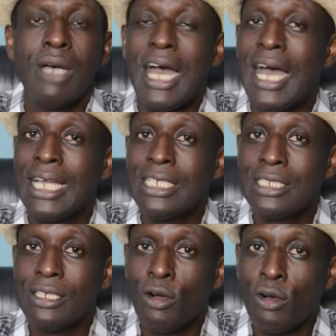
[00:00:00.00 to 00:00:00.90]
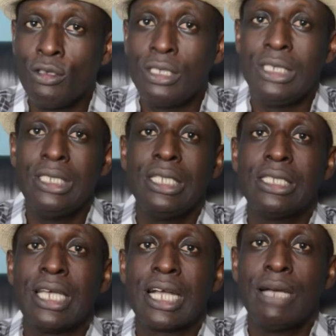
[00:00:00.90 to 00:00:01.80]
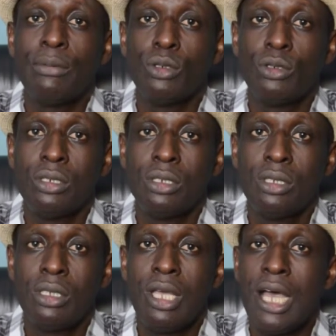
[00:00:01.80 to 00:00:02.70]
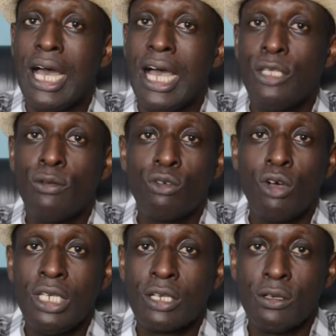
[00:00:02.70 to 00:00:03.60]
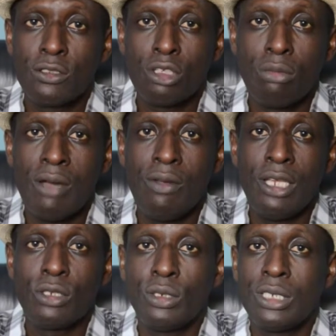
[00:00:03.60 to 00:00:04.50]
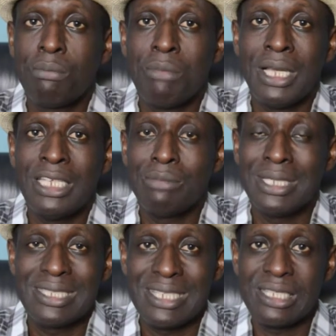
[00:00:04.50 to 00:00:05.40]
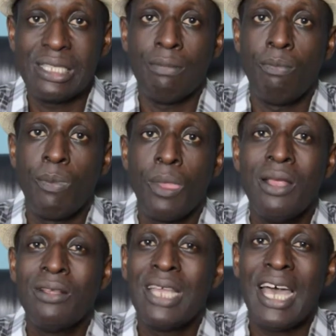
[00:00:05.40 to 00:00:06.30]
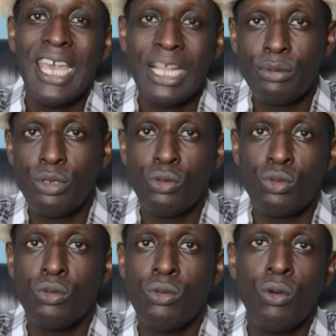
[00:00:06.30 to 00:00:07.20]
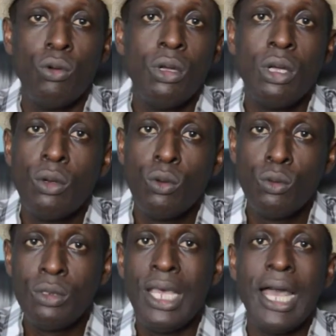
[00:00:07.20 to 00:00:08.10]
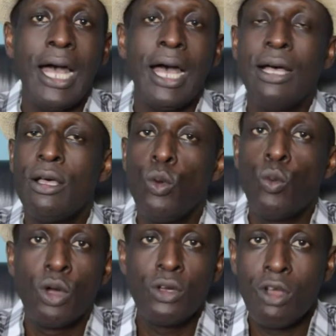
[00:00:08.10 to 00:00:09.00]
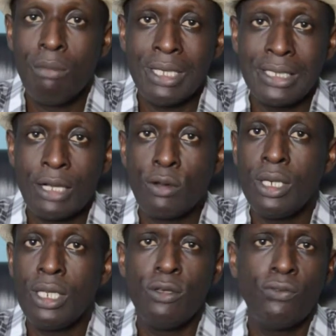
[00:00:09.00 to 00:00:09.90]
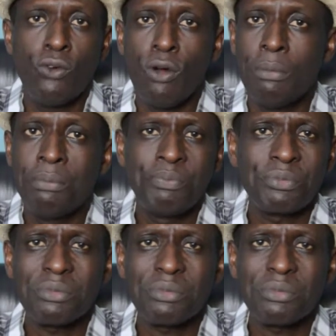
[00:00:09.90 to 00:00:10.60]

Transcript: and all the details are captured and you've got a customer relationship management system that helps you to know who they are what numbers they are calling you from